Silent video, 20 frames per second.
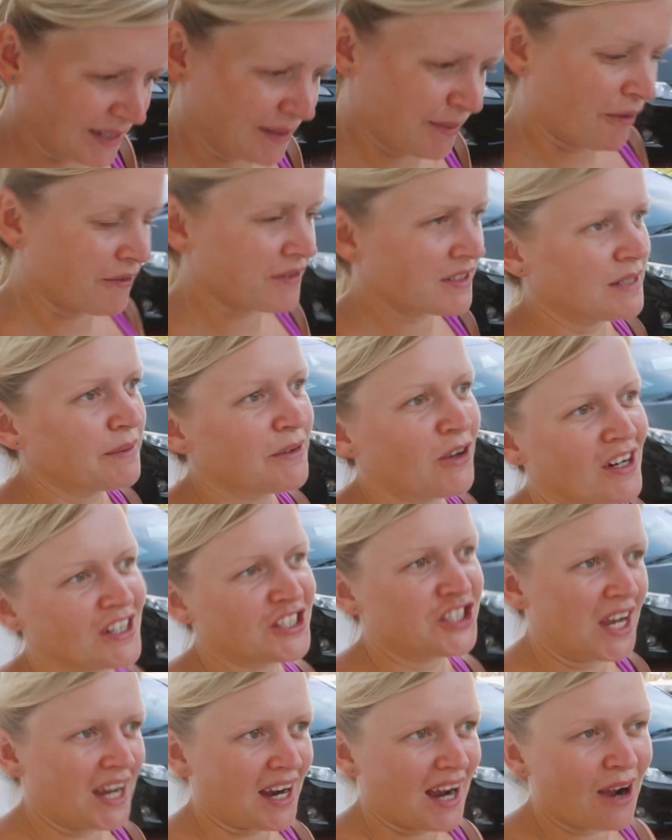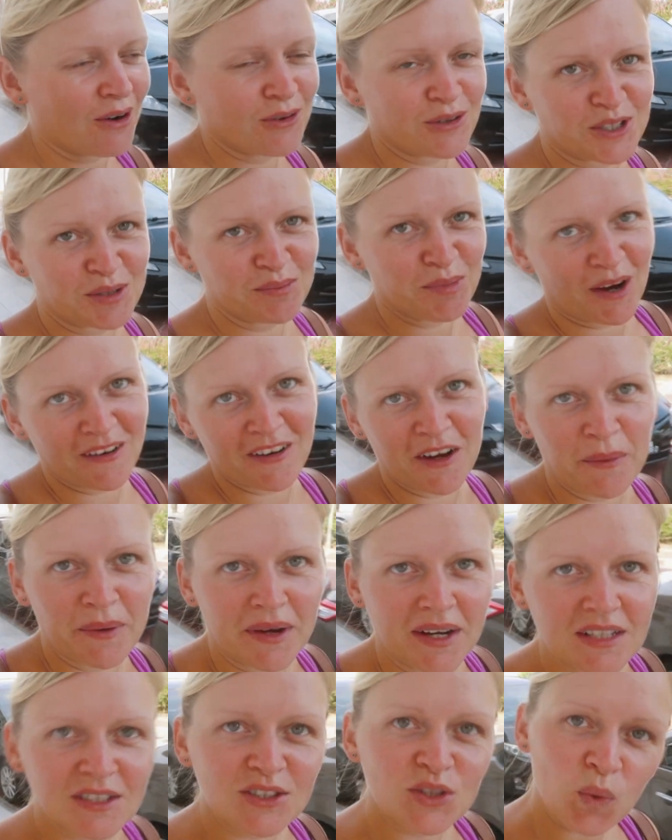Well, obviously we've got to check out tomorrow
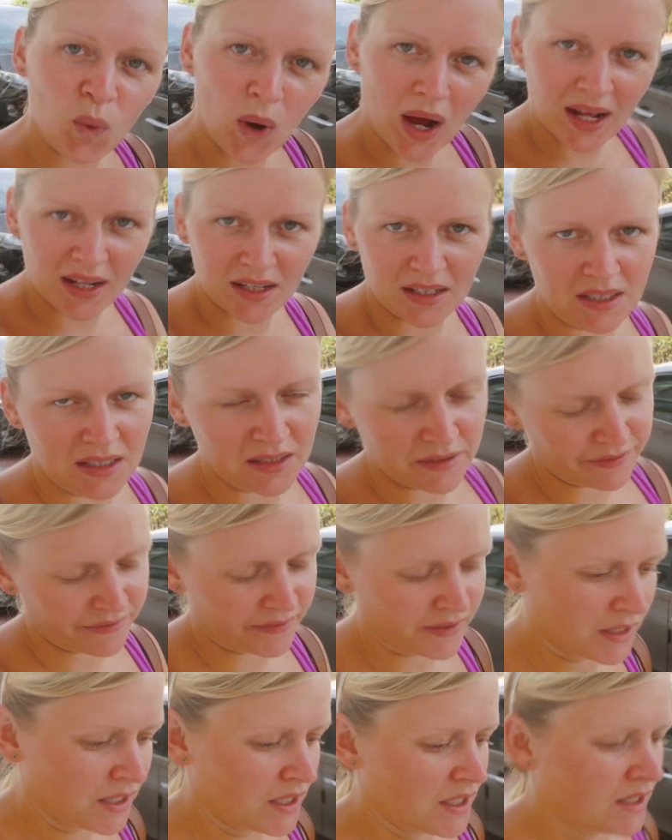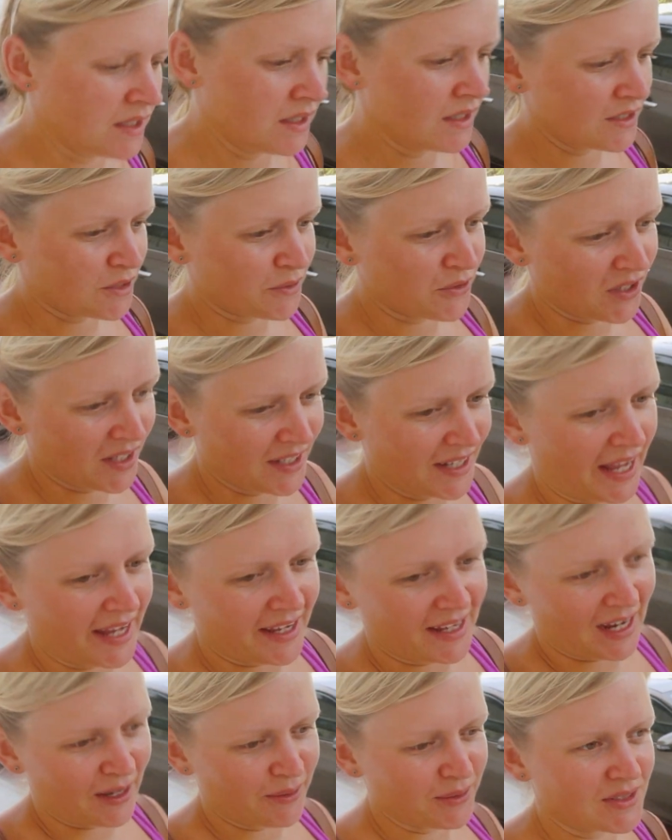at 12. So we've got like
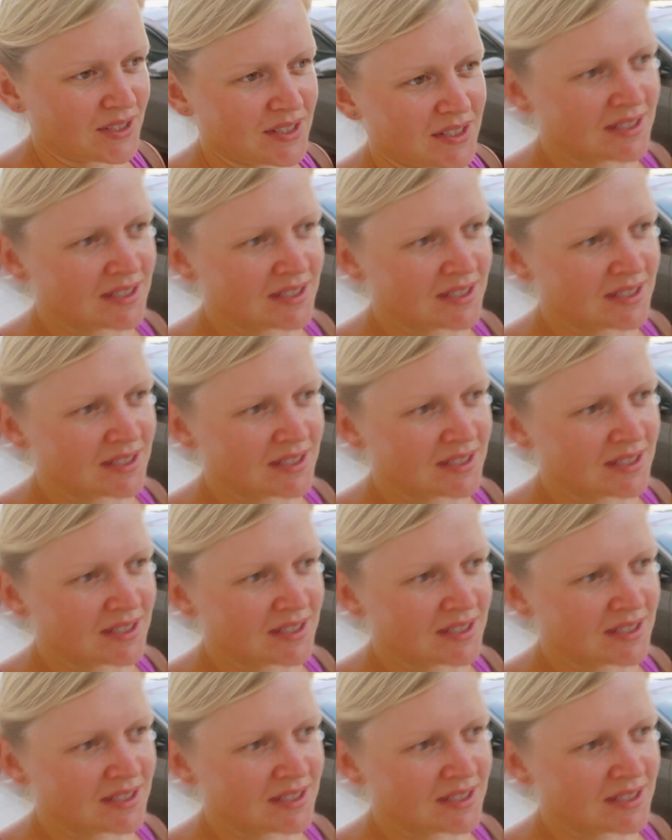8 hours